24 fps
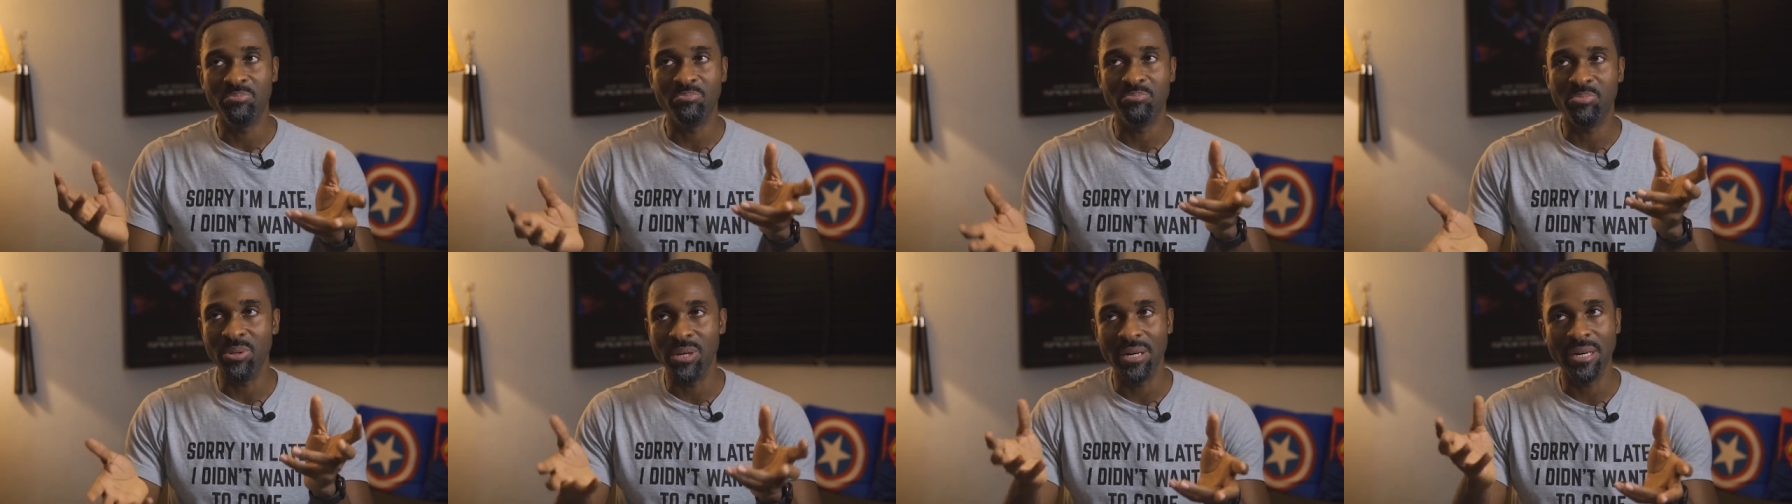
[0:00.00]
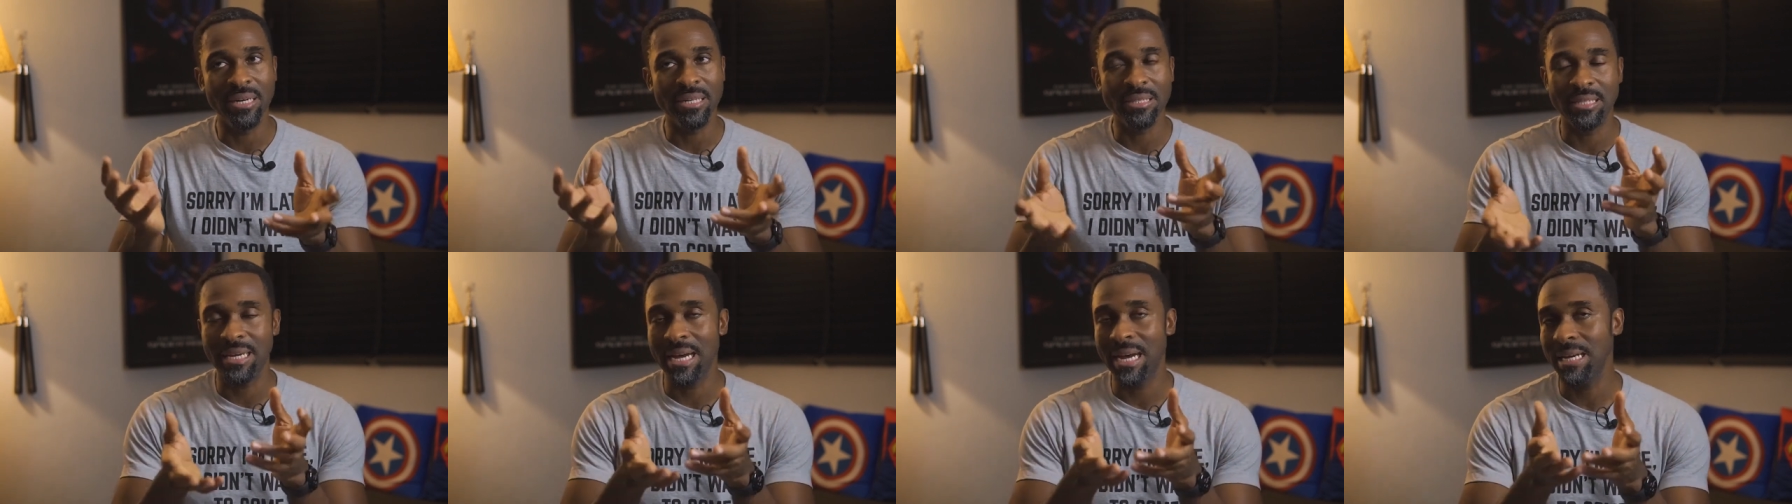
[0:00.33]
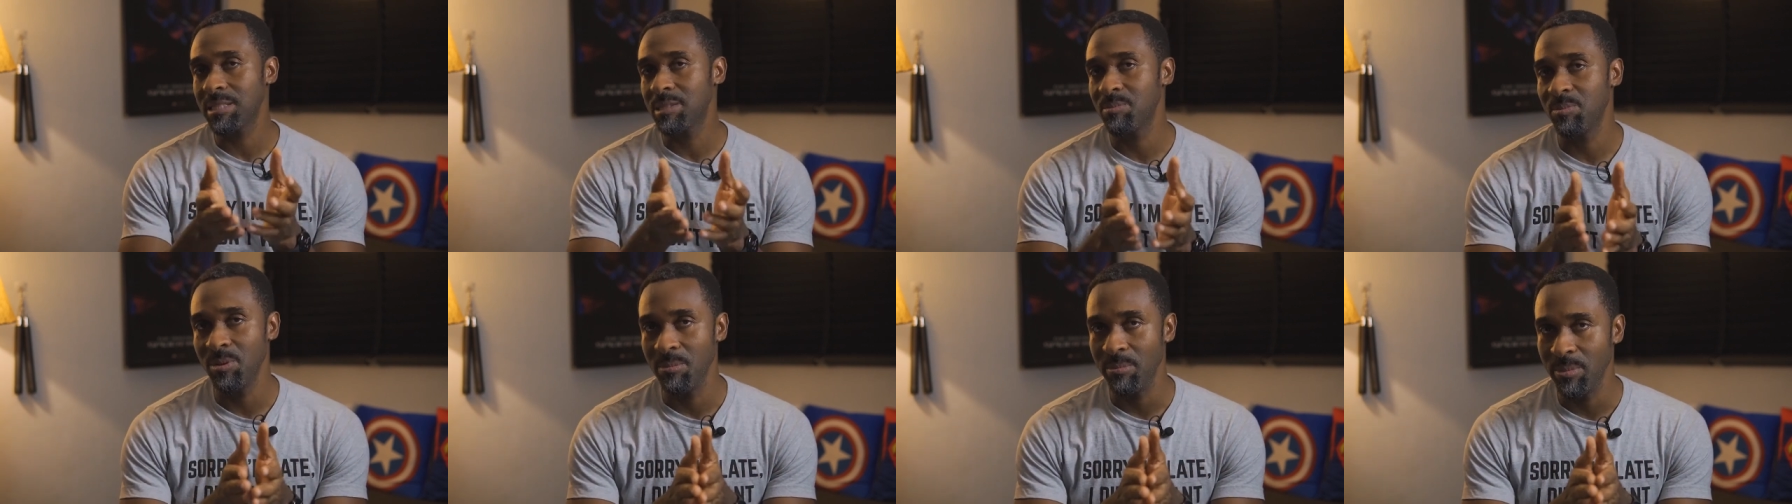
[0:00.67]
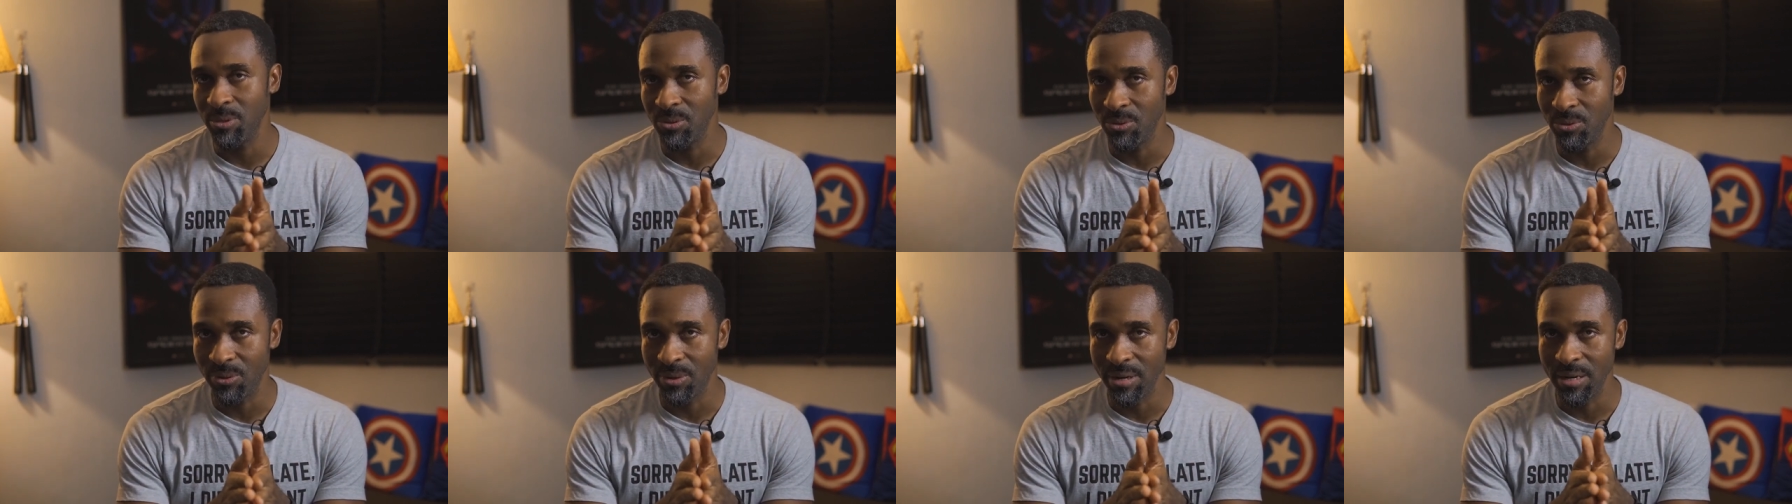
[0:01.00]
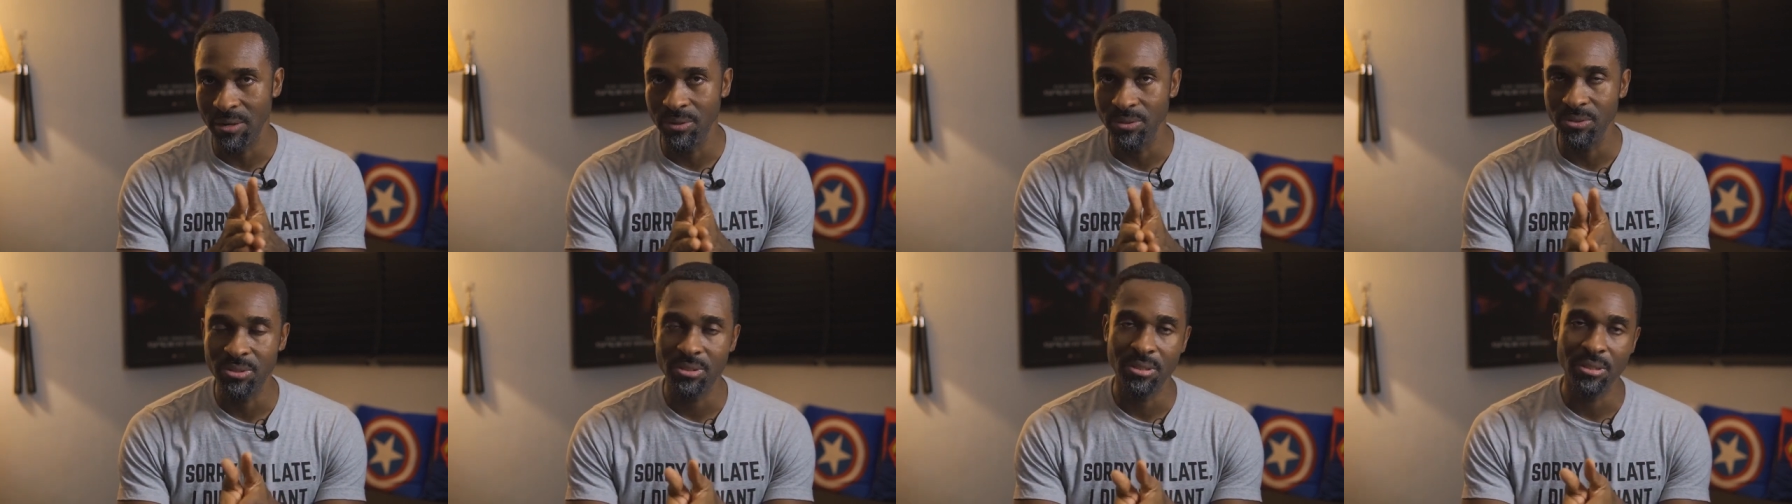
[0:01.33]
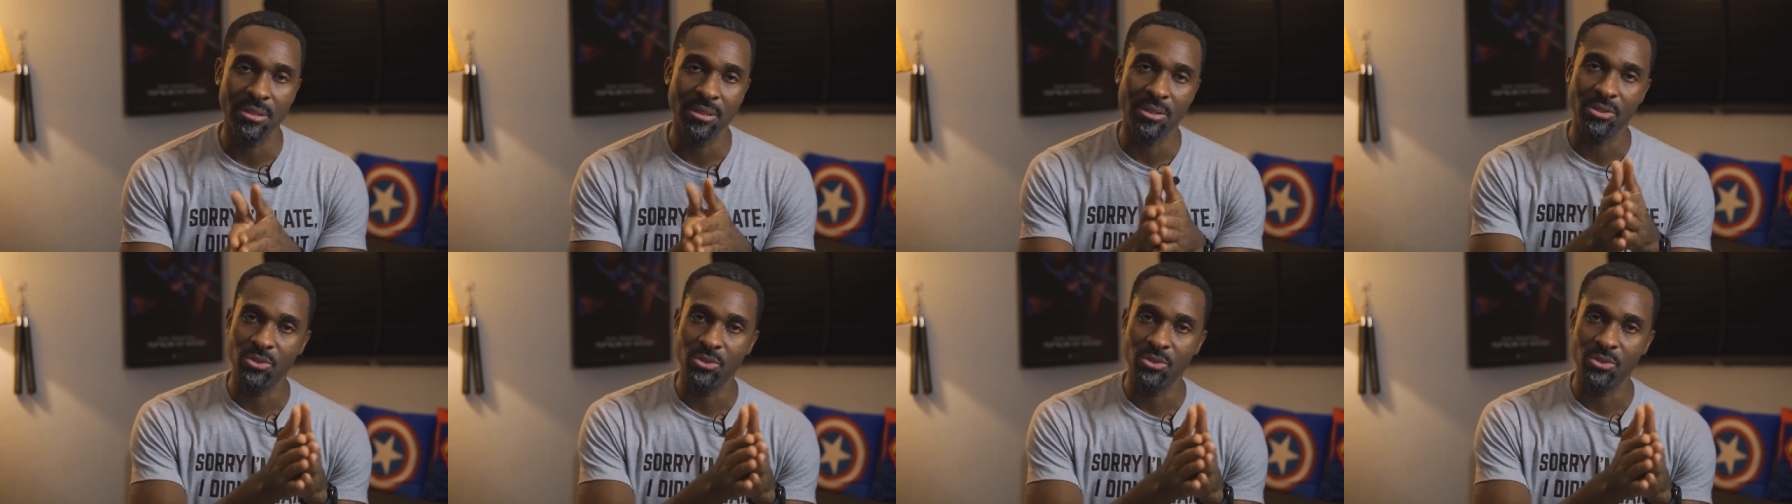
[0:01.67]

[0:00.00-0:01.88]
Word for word: But there has to be a middle ground to the